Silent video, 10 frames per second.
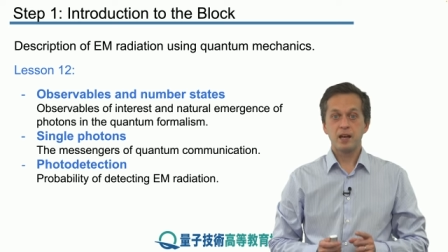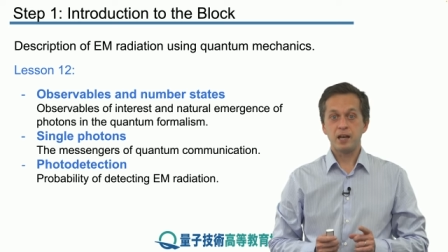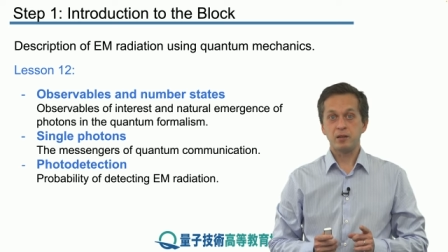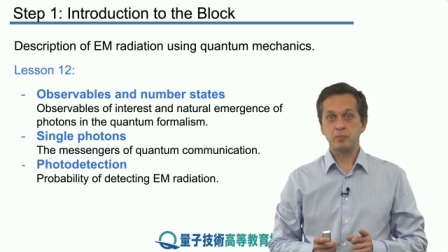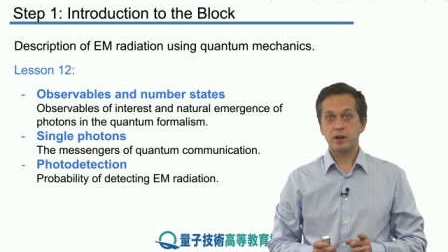
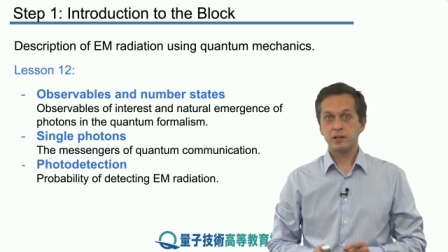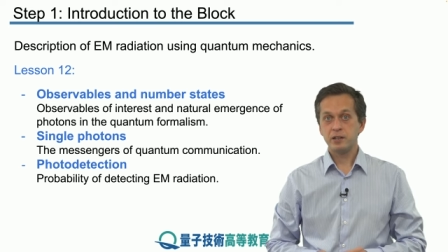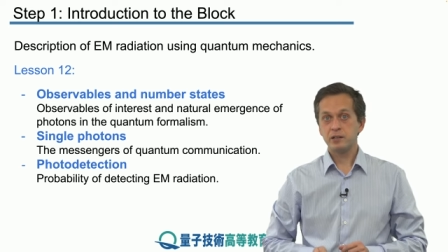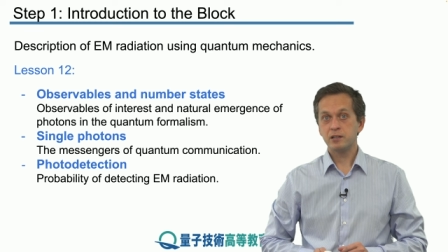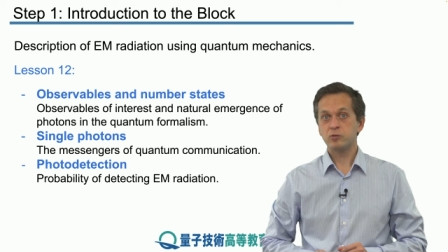And in
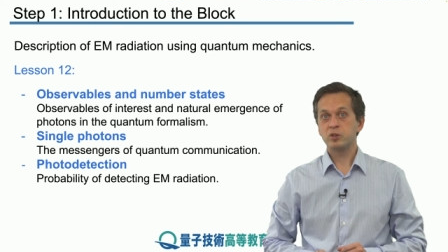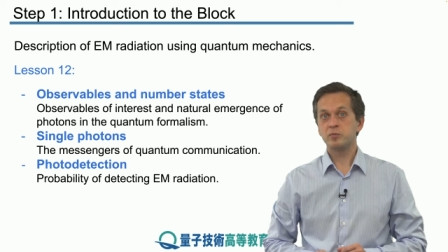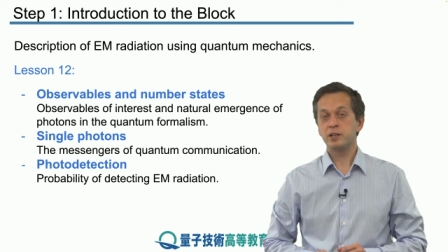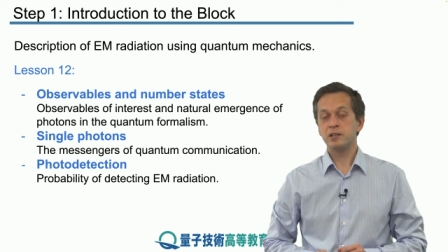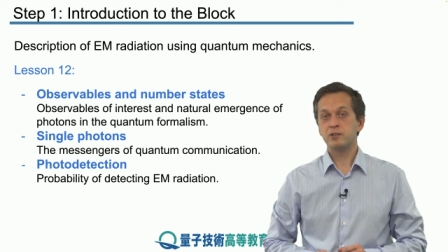particular, we will
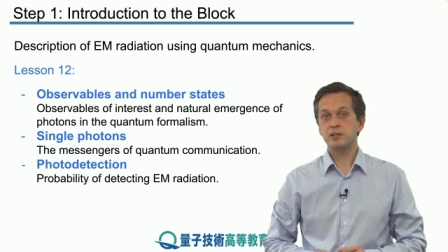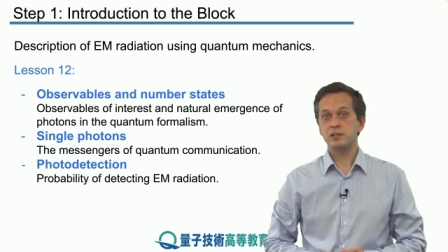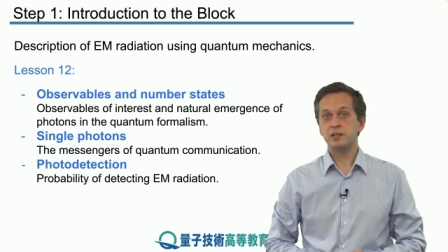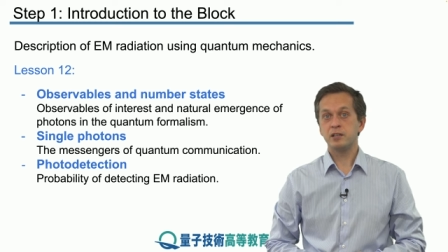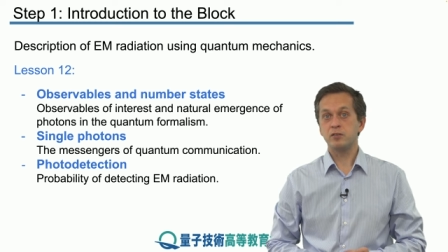be
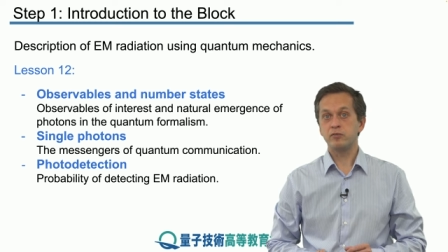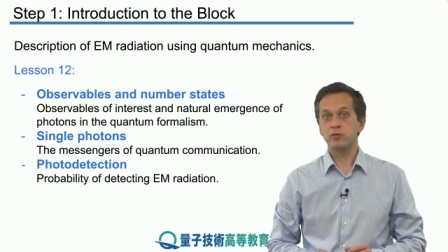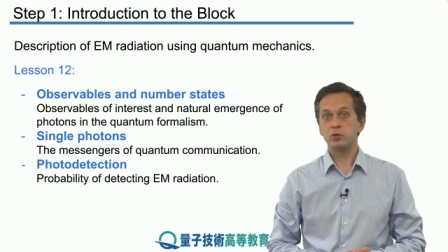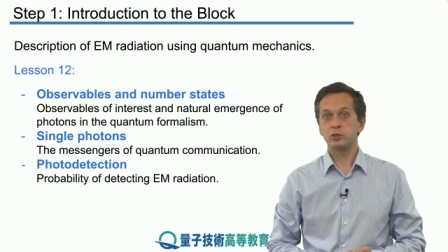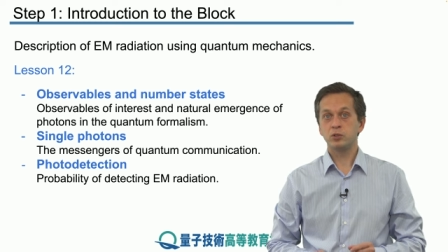interested in
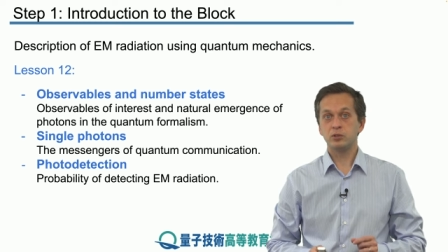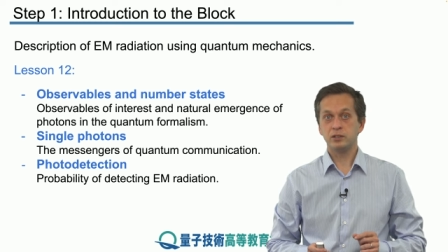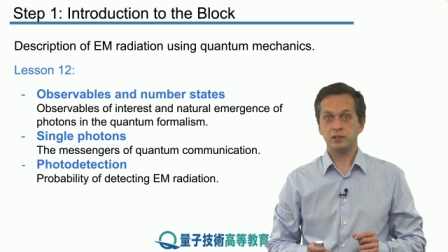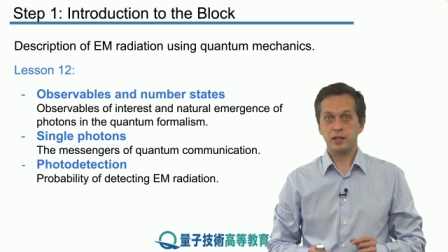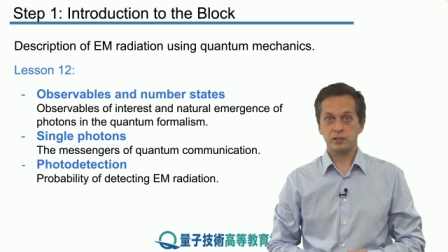photo
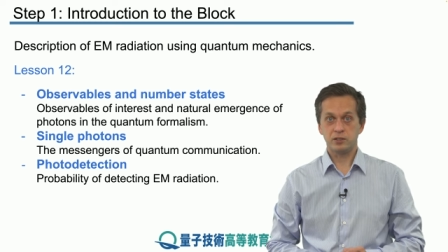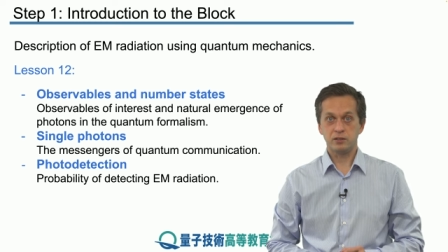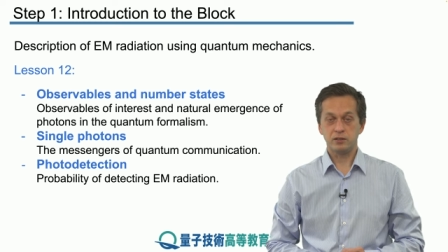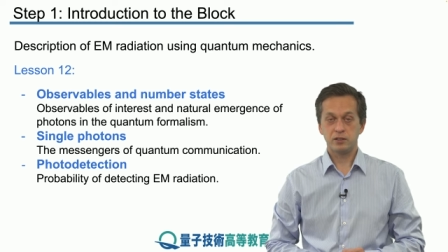detection.